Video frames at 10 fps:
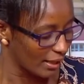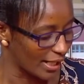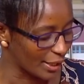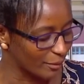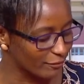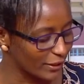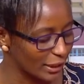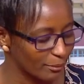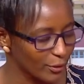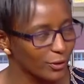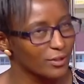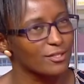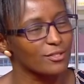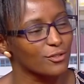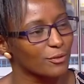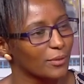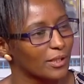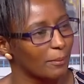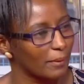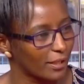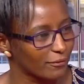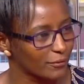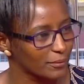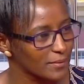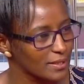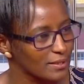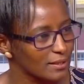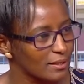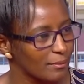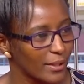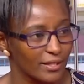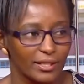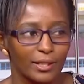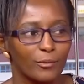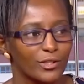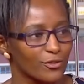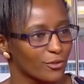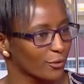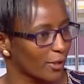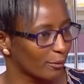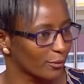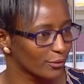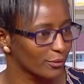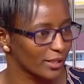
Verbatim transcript: I am available on social media platforms by the name Wanjiru Kaburu.